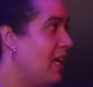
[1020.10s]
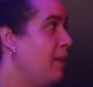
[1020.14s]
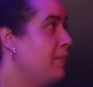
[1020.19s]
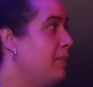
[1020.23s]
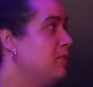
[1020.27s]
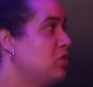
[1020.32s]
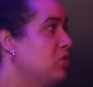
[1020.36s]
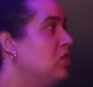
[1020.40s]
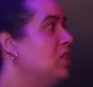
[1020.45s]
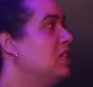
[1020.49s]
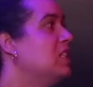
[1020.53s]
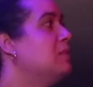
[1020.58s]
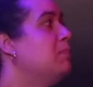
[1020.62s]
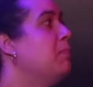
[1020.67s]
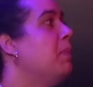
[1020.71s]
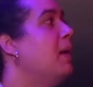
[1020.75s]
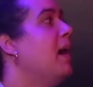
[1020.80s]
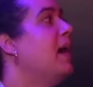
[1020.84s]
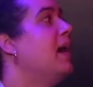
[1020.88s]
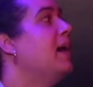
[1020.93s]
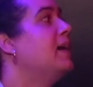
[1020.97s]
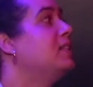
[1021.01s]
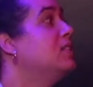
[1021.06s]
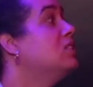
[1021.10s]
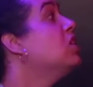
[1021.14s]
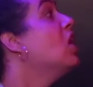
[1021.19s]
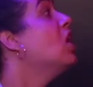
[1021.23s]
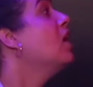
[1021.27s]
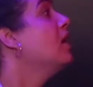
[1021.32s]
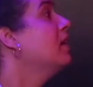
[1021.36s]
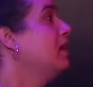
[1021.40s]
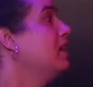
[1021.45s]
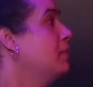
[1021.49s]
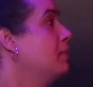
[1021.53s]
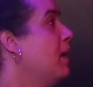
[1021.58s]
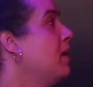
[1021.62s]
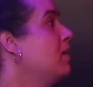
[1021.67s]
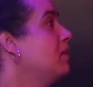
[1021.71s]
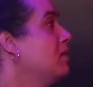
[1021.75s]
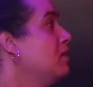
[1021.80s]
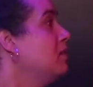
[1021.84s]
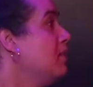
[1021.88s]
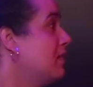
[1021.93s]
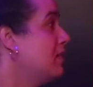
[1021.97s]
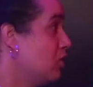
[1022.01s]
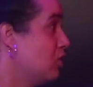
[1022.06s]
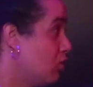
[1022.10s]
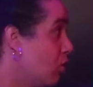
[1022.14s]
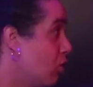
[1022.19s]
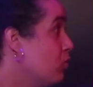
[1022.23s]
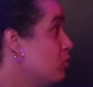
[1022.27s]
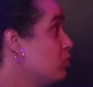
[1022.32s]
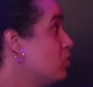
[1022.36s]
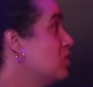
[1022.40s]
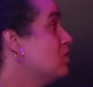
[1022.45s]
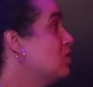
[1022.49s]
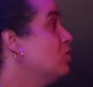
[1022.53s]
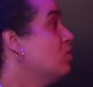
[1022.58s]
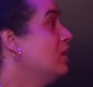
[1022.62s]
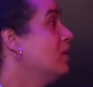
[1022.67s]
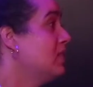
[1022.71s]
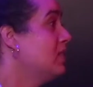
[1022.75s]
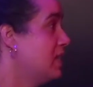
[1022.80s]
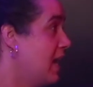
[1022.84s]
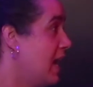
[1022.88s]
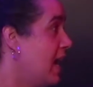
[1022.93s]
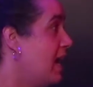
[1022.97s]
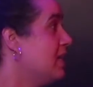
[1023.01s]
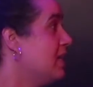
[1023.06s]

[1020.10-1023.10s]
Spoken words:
just by talking about them at the grocery store, at the gas